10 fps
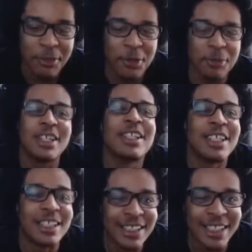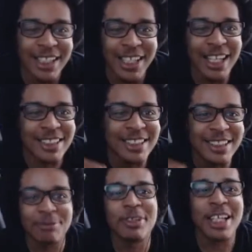boy, you hit look, look, He like
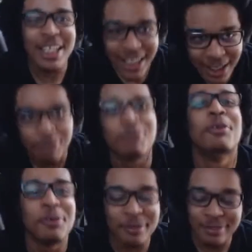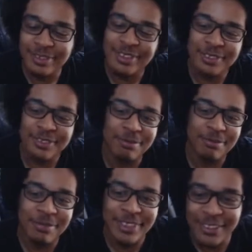this, but I hit like boom.
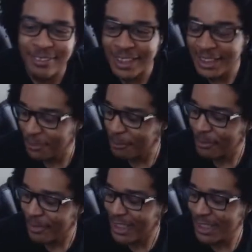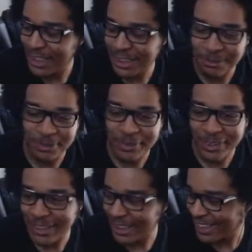Yo, yeah, you be right in the hospital where
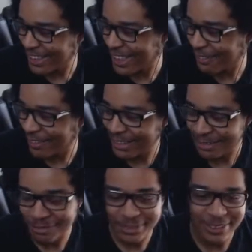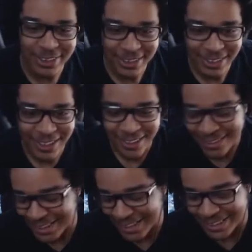your head hit that wall, bro. My
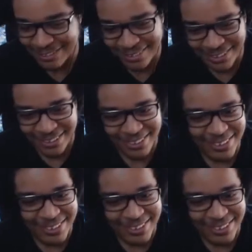hard ass wrong.